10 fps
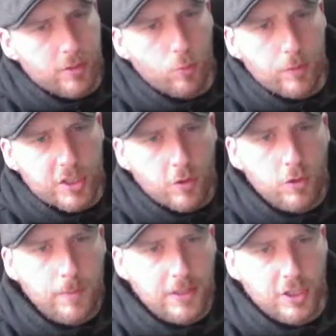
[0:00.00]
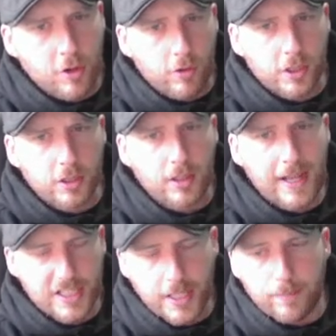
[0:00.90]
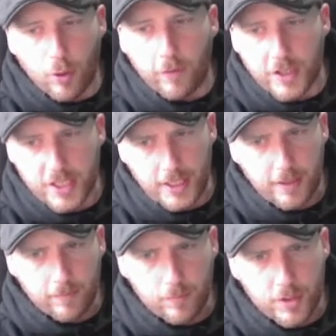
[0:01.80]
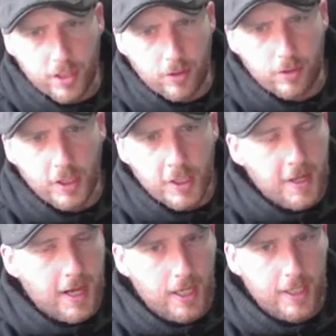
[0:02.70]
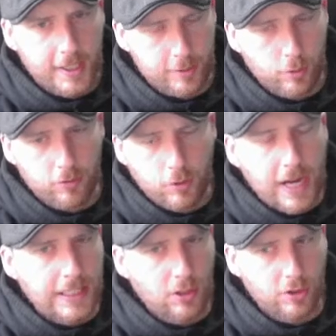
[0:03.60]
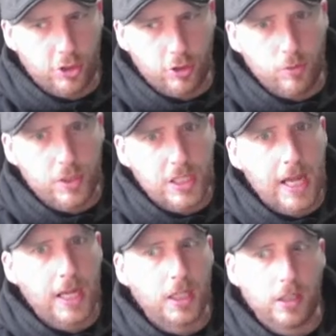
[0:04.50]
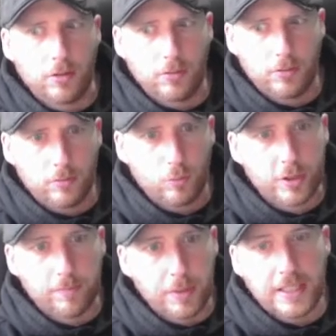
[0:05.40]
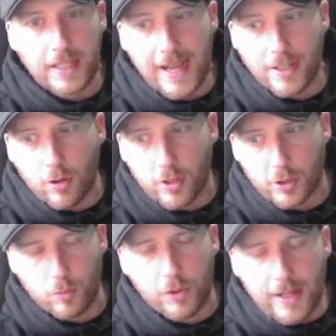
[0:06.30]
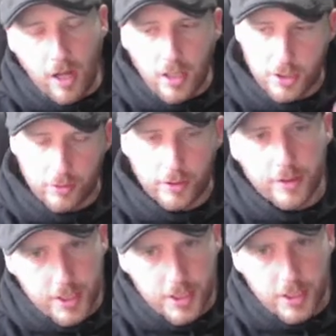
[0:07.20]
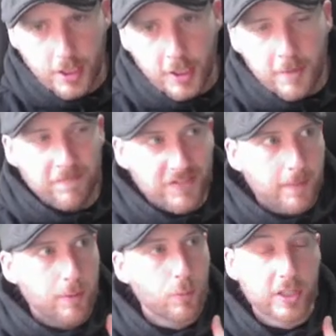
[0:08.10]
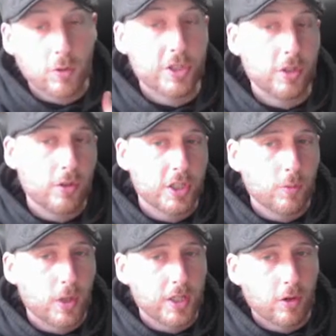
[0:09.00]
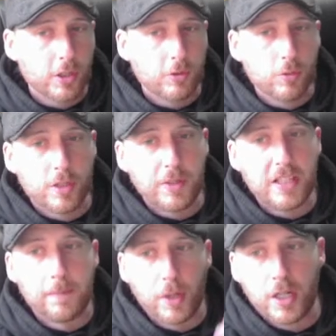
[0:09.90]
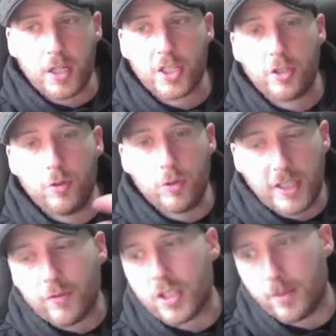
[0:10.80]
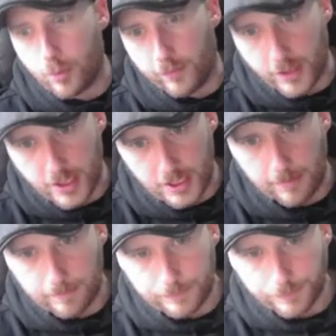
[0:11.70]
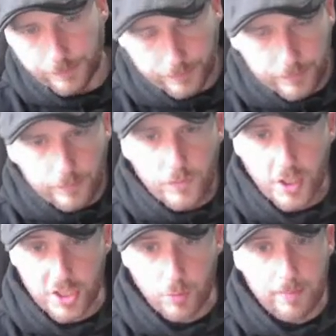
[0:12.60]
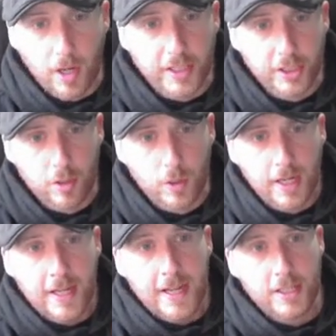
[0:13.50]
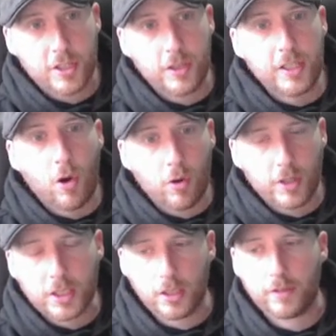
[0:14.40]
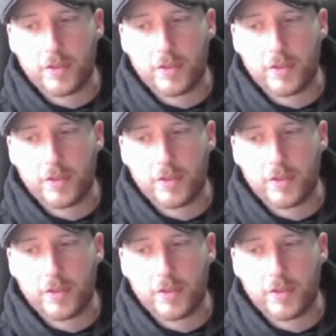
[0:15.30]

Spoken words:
we would talk about an oracle as a prophecy. So, it will rain on Tuesday would have been an oracle, that utterance. But we can also use the word oracle to be the person who gives the prophecy. So we might go to the Oracle of